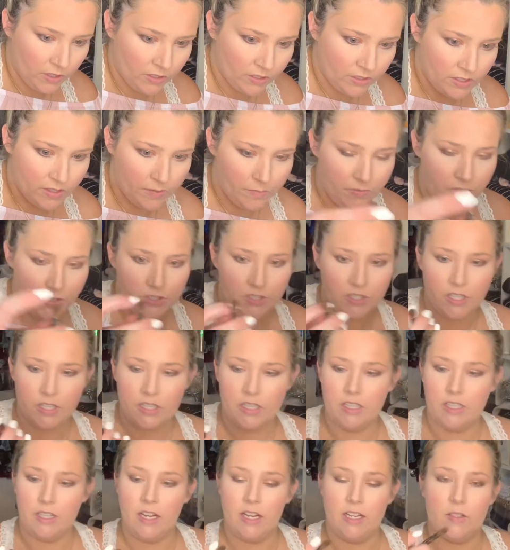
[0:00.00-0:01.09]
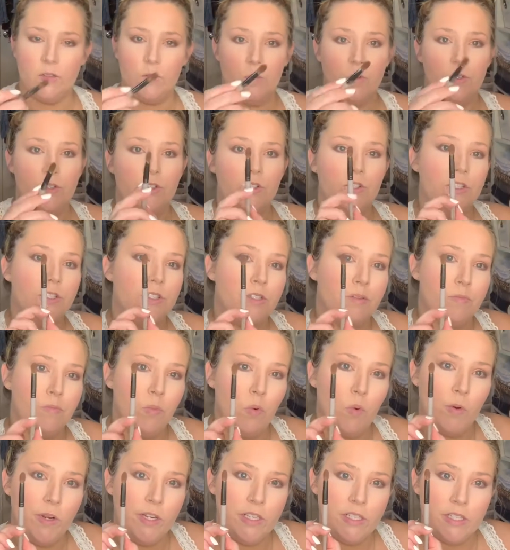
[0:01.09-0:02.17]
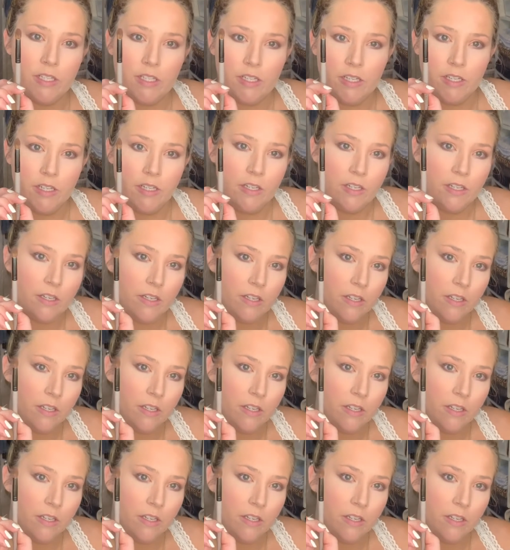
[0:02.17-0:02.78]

similar to the last one, just a pointed,